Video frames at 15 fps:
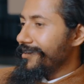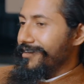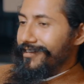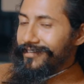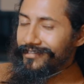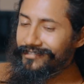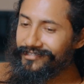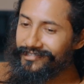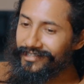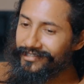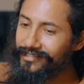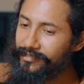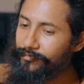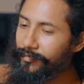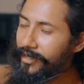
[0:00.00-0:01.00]
and
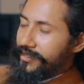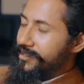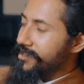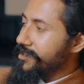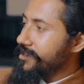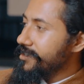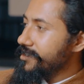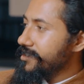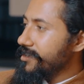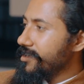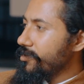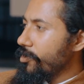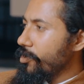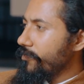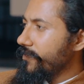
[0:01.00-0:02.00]
certain mansions and
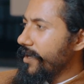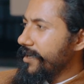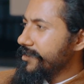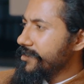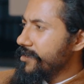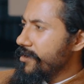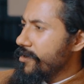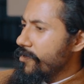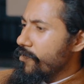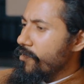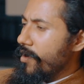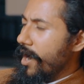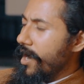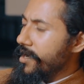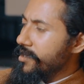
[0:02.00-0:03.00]
all of that.
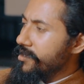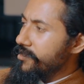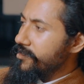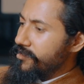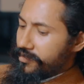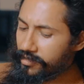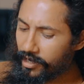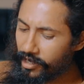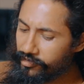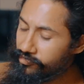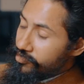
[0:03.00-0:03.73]
Why are you